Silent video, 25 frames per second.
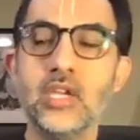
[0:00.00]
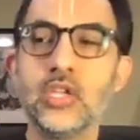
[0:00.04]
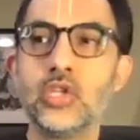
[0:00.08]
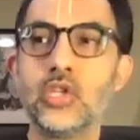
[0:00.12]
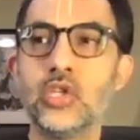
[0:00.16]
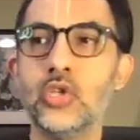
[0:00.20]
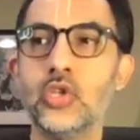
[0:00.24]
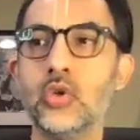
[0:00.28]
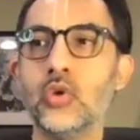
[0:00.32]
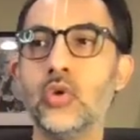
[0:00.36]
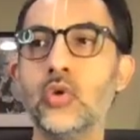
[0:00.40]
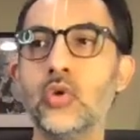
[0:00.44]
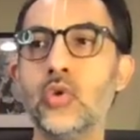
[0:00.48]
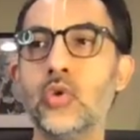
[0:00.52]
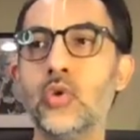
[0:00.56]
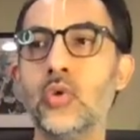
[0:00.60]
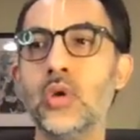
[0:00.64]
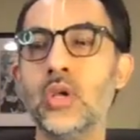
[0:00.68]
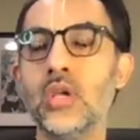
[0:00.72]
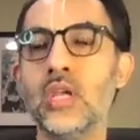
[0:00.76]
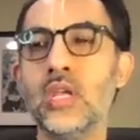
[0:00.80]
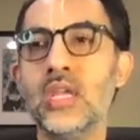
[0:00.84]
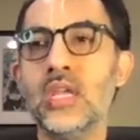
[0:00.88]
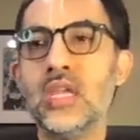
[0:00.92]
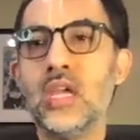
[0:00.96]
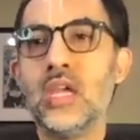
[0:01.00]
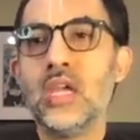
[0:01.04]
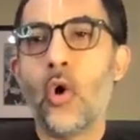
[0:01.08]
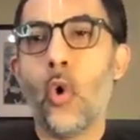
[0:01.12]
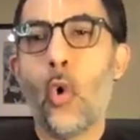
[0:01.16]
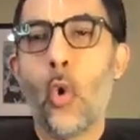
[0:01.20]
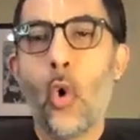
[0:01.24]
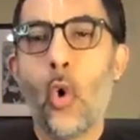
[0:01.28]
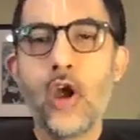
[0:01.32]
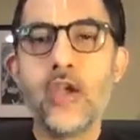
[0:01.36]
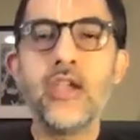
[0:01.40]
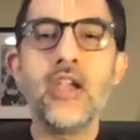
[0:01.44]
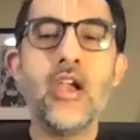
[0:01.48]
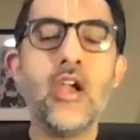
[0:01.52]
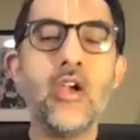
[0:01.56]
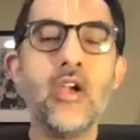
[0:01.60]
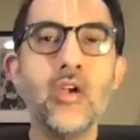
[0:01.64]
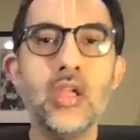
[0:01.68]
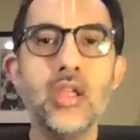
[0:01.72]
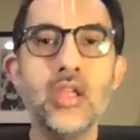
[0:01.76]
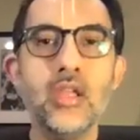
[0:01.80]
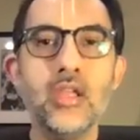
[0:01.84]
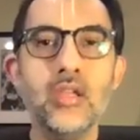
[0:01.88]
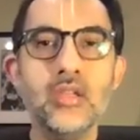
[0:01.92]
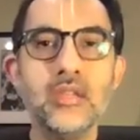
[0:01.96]
to
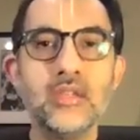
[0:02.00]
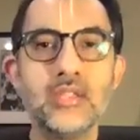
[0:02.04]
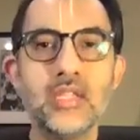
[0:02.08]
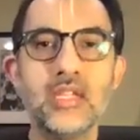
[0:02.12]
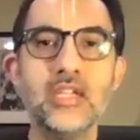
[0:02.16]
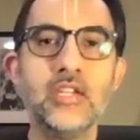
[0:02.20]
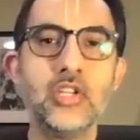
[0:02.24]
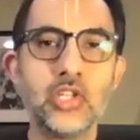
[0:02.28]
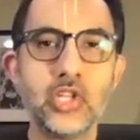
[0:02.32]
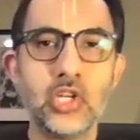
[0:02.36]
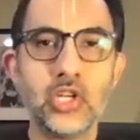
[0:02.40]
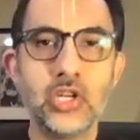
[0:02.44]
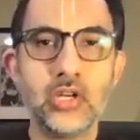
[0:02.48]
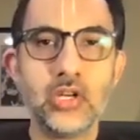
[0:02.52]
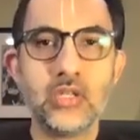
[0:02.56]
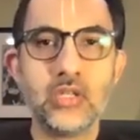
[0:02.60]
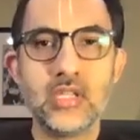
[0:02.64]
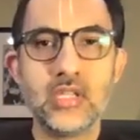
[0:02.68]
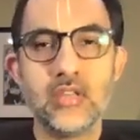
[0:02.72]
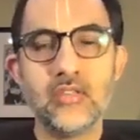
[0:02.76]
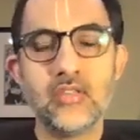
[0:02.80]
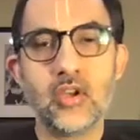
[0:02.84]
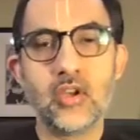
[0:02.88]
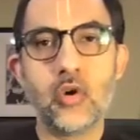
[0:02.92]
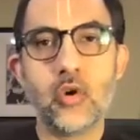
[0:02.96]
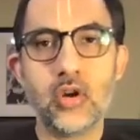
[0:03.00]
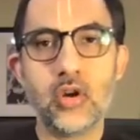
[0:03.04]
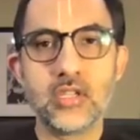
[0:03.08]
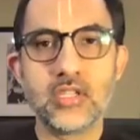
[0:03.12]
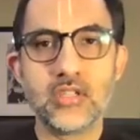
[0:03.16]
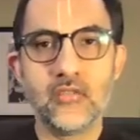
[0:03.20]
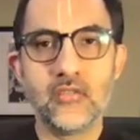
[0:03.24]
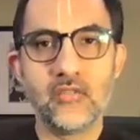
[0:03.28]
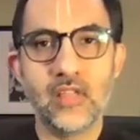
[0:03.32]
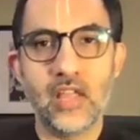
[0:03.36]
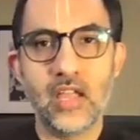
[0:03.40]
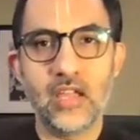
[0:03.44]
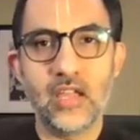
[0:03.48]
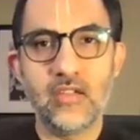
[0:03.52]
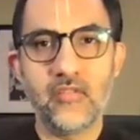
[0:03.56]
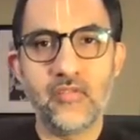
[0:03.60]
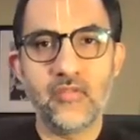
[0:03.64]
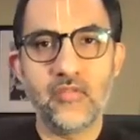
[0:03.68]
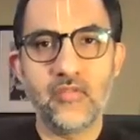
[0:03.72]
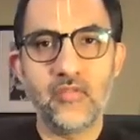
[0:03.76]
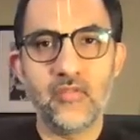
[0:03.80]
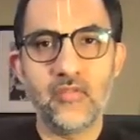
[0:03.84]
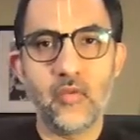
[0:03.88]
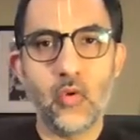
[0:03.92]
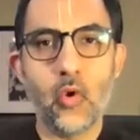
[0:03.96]
ordinary teachers in the course of
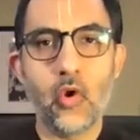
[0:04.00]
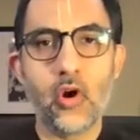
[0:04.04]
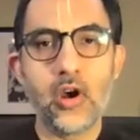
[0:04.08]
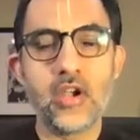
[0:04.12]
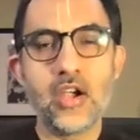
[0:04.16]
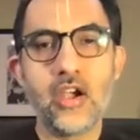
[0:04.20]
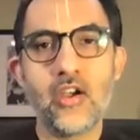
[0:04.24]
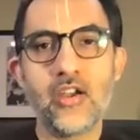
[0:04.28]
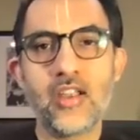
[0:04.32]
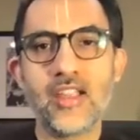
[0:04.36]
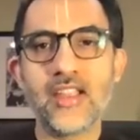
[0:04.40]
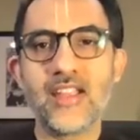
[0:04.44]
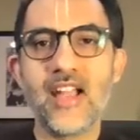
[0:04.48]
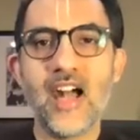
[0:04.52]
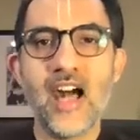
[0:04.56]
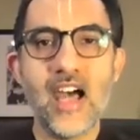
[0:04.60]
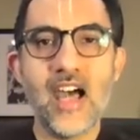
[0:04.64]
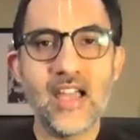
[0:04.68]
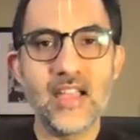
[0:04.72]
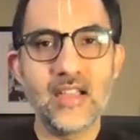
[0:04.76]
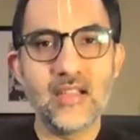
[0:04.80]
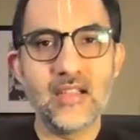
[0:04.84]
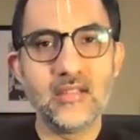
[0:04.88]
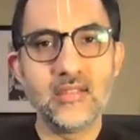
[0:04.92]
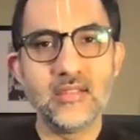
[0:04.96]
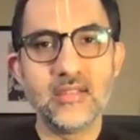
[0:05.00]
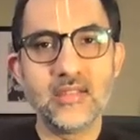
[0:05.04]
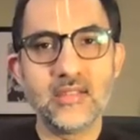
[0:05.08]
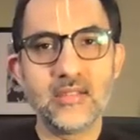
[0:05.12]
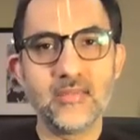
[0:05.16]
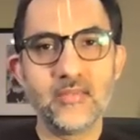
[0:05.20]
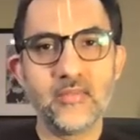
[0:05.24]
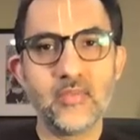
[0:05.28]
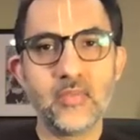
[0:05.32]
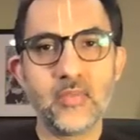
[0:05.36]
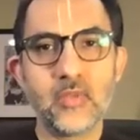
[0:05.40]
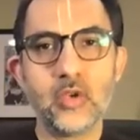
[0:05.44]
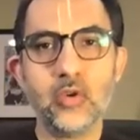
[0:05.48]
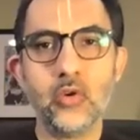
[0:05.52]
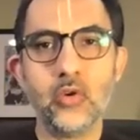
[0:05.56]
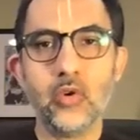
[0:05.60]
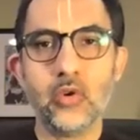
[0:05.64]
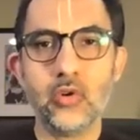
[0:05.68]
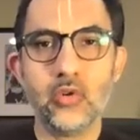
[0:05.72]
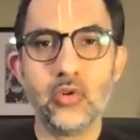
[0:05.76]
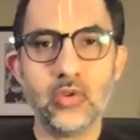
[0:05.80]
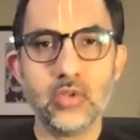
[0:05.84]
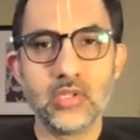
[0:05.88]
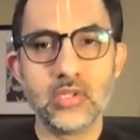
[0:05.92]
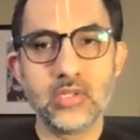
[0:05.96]
life, ordinary guides,
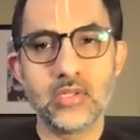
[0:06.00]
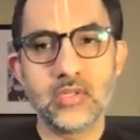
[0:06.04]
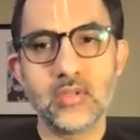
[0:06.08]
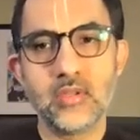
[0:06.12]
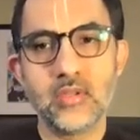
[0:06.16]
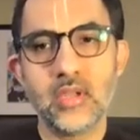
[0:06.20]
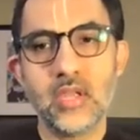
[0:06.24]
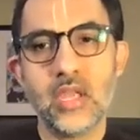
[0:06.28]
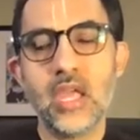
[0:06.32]
gurus.